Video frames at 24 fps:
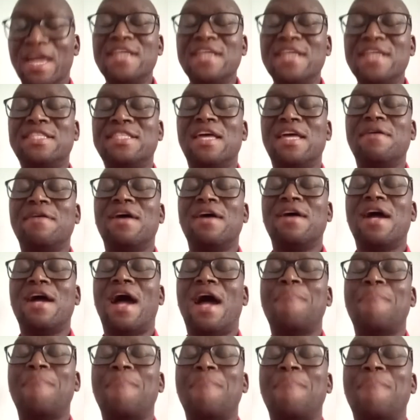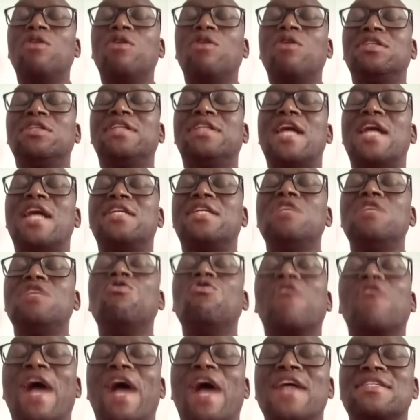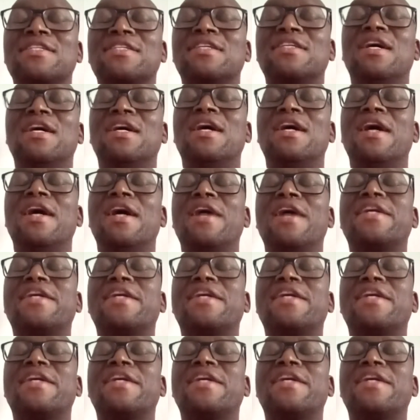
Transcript: the amount that you guys can